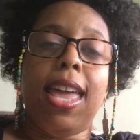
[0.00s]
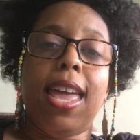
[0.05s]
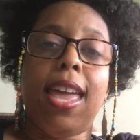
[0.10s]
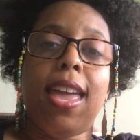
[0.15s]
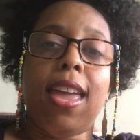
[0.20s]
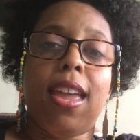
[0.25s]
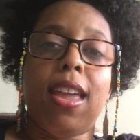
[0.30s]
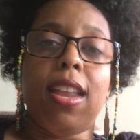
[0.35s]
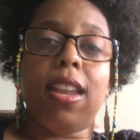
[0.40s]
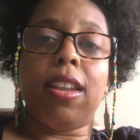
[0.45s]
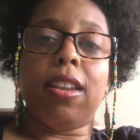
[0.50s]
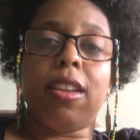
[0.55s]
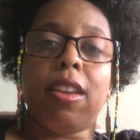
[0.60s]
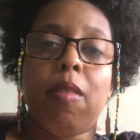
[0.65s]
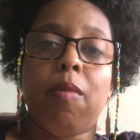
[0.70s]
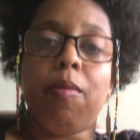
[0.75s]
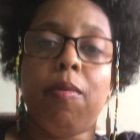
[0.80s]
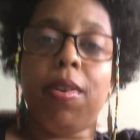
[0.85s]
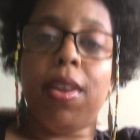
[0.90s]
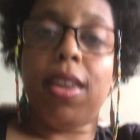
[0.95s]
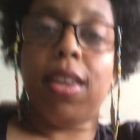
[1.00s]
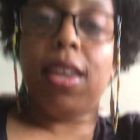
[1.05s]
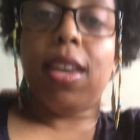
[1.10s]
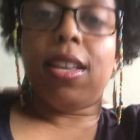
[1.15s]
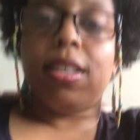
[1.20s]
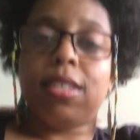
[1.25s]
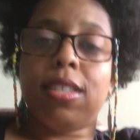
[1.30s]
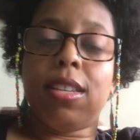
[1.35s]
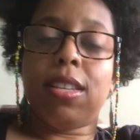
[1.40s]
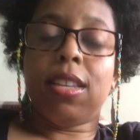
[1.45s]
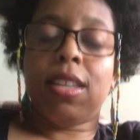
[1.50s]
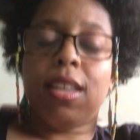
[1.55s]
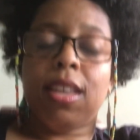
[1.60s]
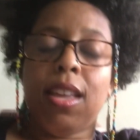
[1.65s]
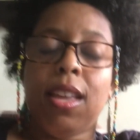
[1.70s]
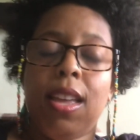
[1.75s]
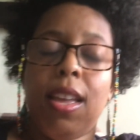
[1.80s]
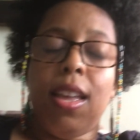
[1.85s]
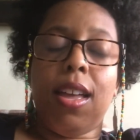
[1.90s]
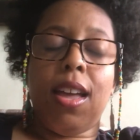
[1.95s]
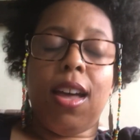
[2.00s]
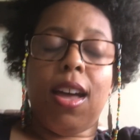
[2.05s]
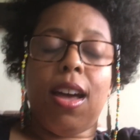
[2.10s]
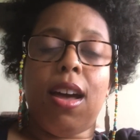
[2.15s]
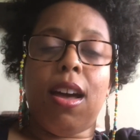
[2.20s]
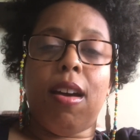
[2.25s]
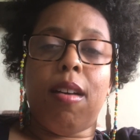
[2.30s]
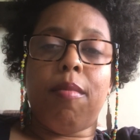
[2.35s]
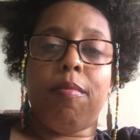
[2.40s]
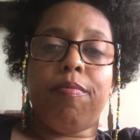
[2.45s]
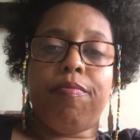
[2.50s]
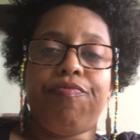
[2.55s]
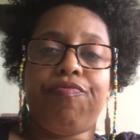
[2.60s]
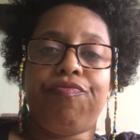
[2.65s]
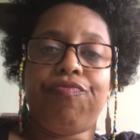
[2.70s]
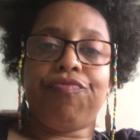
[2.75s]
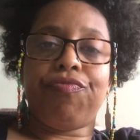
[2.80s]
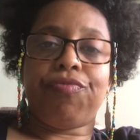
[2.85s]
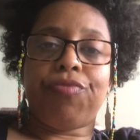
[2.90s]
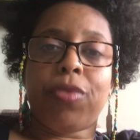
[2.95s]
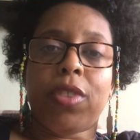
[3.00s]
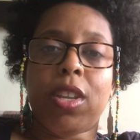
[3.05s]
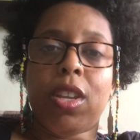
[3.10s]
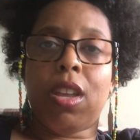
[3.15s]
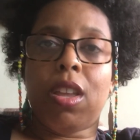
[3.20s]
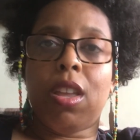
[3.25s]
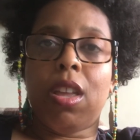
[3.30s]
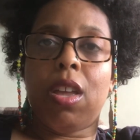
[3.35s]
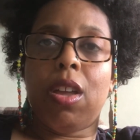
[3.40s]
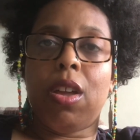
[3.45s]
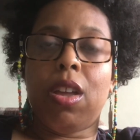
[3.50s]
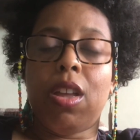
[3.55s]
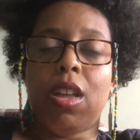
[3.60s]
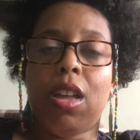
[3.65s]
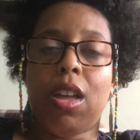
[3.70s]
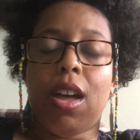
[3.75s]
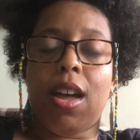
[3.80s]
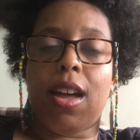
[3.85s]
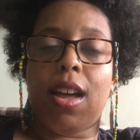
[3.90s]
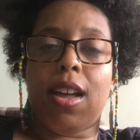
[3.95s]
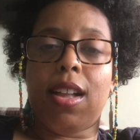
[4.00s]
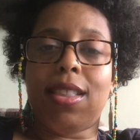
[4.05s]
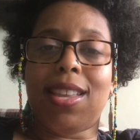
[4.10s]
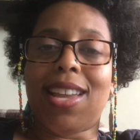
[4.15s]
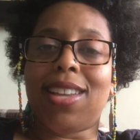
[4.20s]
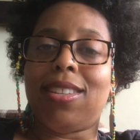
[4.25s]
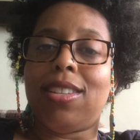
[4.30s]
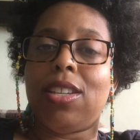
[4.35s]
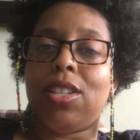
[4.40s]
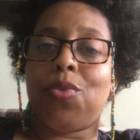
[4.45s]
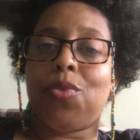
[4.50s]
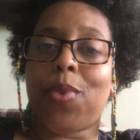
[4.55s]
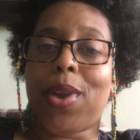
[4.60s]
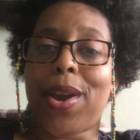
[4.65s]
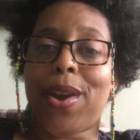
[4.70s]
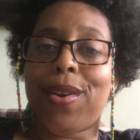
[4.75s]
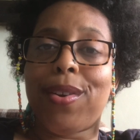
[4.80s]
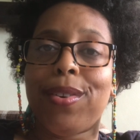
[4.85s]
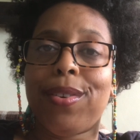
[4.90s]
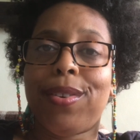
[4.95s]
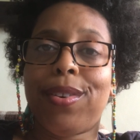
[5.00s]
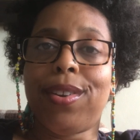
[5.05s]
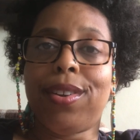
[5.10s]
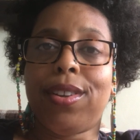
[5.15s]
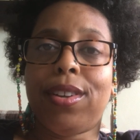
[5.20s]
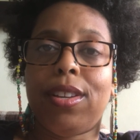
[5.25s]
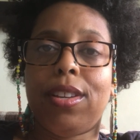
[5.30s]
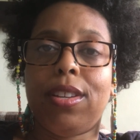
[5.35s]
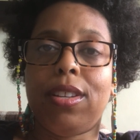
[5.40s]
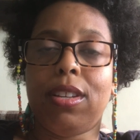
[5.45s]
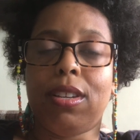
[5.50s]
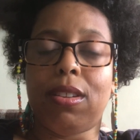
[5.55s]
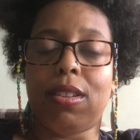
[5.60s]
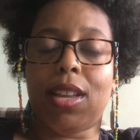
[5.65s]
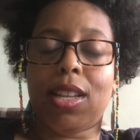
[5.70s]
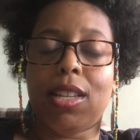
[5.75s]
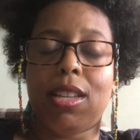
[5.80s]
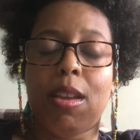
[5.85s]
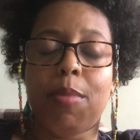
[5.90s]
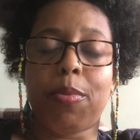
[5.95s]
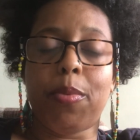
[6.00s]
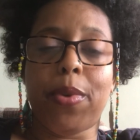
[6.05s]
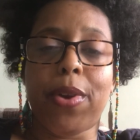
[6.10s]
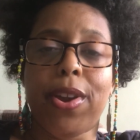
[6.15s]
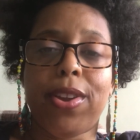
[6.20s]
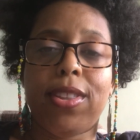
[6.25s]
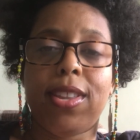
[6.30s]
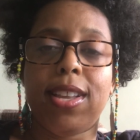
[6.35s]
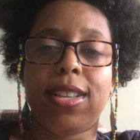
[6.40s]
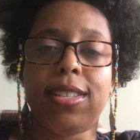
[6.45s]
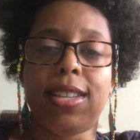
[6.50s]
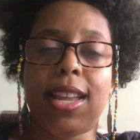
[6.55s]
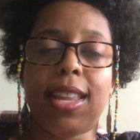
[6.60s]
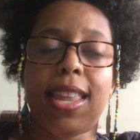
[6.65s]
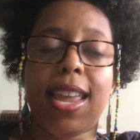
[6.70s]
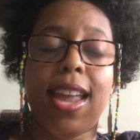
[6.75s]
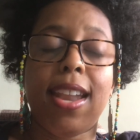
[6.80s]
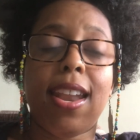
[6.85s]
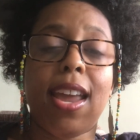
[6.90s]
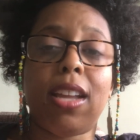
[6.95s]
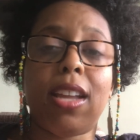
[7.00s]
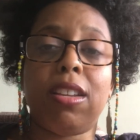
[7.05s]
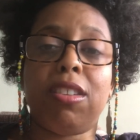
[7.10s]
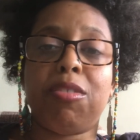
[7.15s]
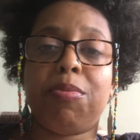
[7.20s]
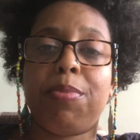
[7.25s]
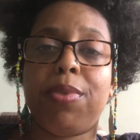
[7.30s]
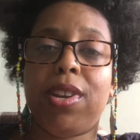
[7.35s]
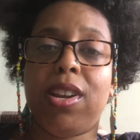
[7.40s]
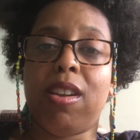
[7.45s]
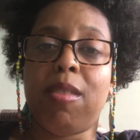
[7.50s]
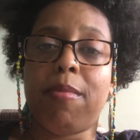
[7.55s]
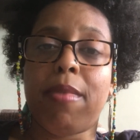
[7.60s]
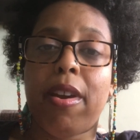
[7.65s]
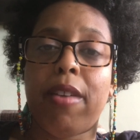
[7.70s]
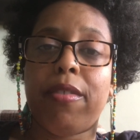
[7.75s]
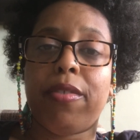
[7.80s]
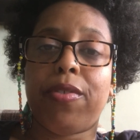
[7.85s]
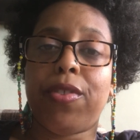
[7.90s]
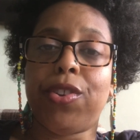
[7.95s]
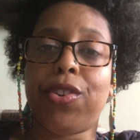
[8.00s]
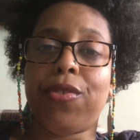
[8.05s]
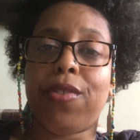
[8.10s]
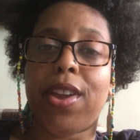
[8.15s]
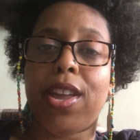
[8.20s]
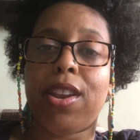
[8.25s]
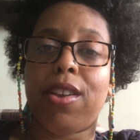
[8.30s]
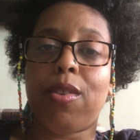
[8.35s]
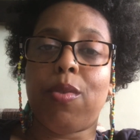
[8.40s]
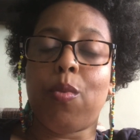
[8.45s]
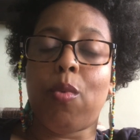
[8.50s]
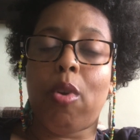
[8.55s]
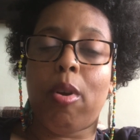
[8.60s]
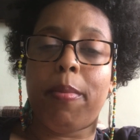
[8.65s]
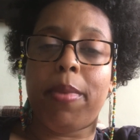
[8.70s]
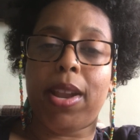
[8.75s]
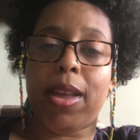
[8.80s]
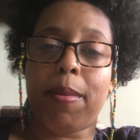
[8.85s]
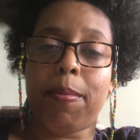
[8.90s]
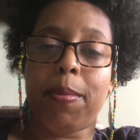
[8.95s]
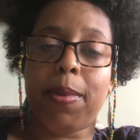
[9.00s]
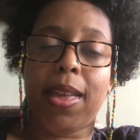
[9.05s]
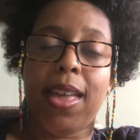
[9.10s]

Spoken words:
in convenient like dishware, like Tupperware and things like that, and I can just put it in my refrigerator and warm it up